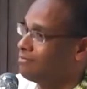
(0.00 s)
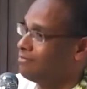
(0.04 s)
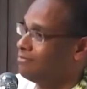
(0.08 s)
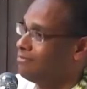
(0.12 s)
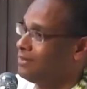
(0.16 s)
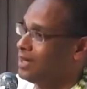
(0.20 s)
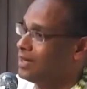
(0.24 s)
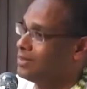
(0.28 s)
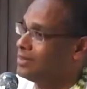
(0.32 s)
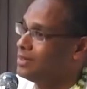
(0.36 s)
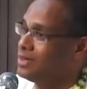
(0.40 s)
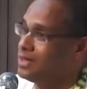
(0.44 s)

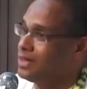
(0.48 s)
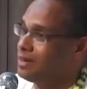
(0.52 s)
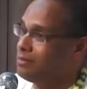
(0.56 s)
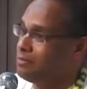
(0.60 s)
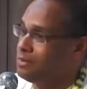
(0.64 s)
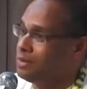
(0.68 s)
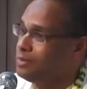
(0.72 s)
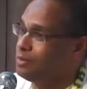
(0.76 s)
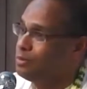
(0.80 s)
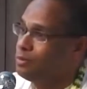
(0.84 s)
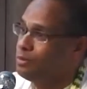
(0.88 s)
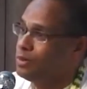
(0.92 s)
Nothing can
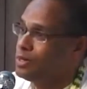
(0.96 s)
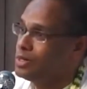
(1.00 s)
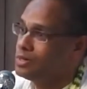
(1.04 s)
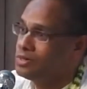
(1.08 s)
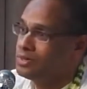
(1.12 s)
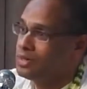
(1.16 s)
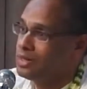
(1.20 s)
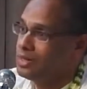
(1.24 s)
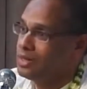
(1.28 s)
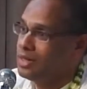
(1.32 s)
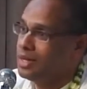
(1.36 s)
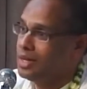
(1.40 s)
be
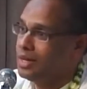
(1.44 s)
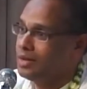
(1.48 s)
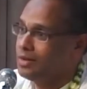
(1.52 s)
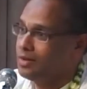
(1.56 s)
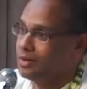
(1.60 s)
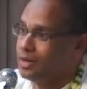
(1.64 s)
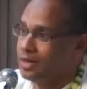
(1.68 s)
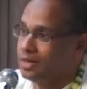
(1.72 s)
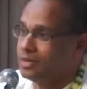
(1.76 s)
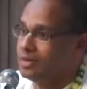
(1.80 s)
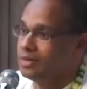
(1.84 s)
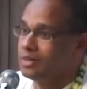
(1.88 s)
worse than that,
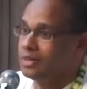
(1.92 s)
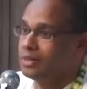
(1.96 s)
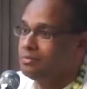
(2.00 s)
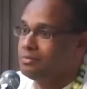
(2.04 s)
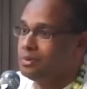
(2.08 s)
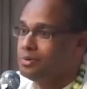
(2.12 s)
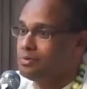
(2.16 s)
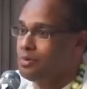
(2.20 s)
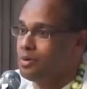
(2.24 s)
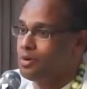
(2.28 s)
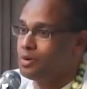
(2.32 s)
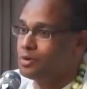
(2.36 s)
or nothing can
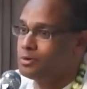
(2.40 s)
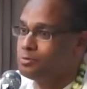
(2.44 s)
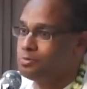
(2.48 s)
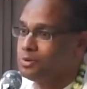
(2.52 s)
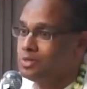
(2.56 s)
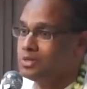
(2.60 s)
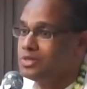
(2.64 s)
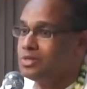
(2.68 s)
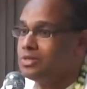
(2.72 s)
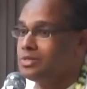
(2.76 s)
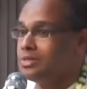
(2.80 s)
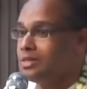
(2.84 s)
be more
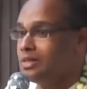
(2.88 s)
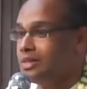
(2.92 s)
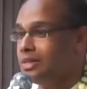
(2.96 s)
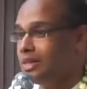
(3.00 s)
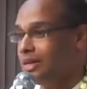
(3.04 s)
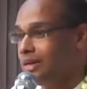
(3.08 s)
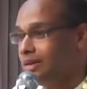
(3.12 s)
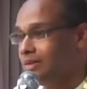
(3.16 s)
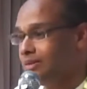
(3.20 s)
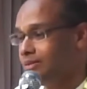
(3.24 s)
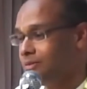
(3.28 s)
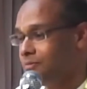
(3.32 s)
auspicious than
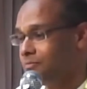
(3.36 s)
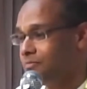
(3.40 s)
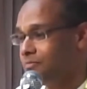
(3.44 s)
that.